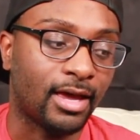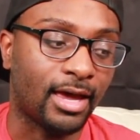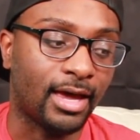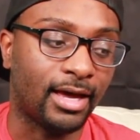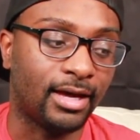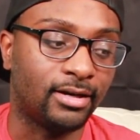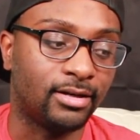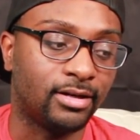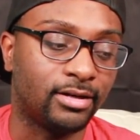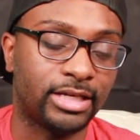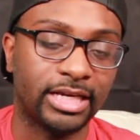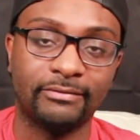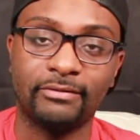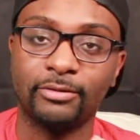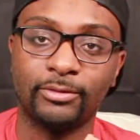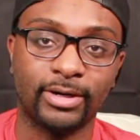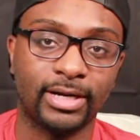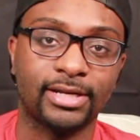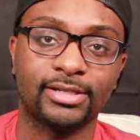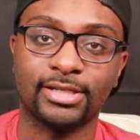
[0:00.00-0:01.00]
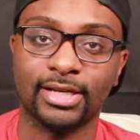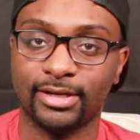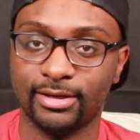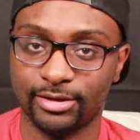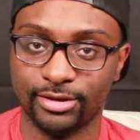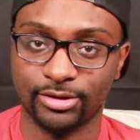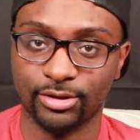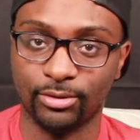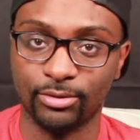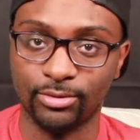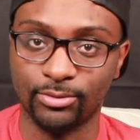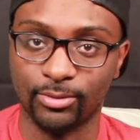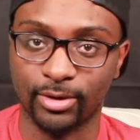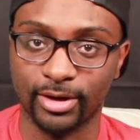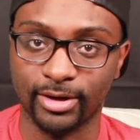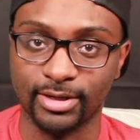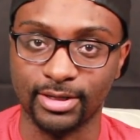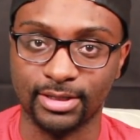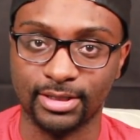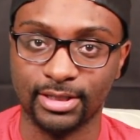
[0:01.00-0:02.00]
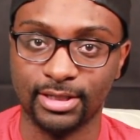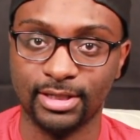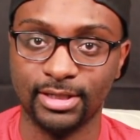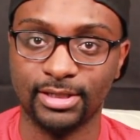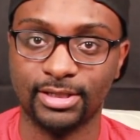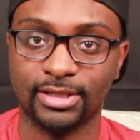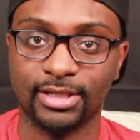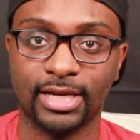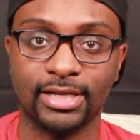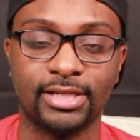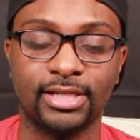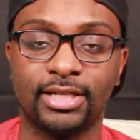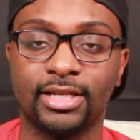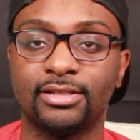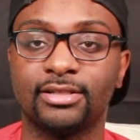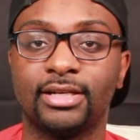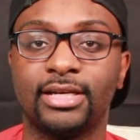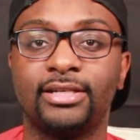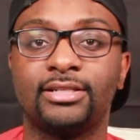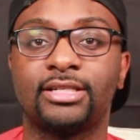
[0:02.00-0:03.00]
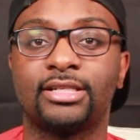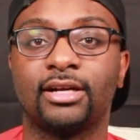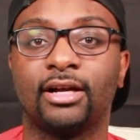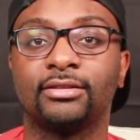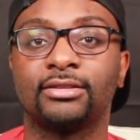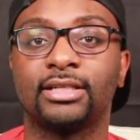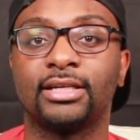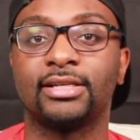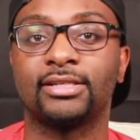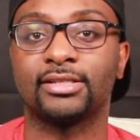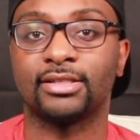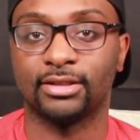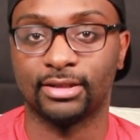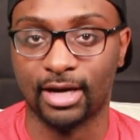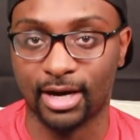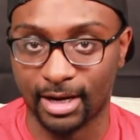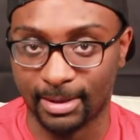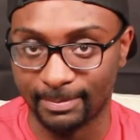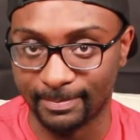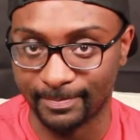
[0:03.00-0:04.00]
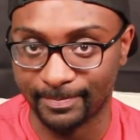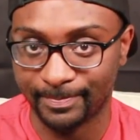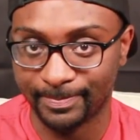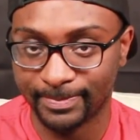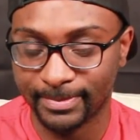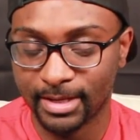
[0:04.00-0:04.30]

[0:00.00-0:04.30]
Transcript: And David Wood has said in his own words, he said he doesn't insult Islam.